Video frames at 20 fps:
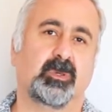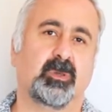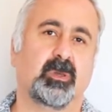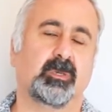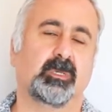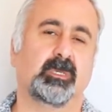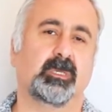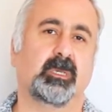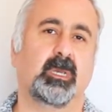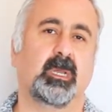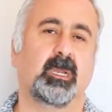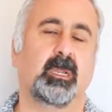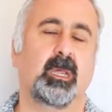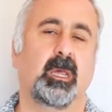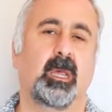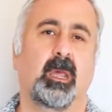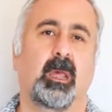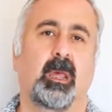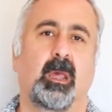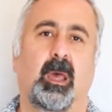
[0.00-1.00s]
So you still,
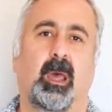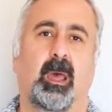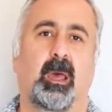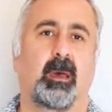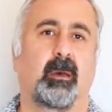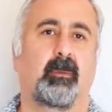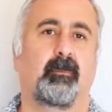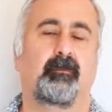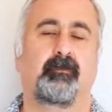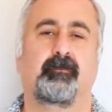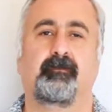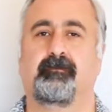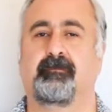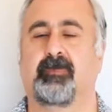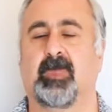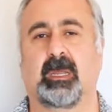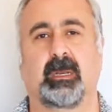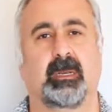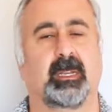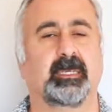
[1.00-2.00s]

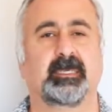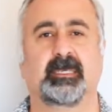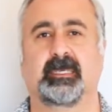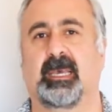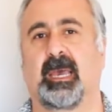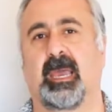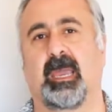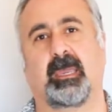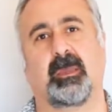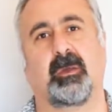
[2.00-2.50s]
let's say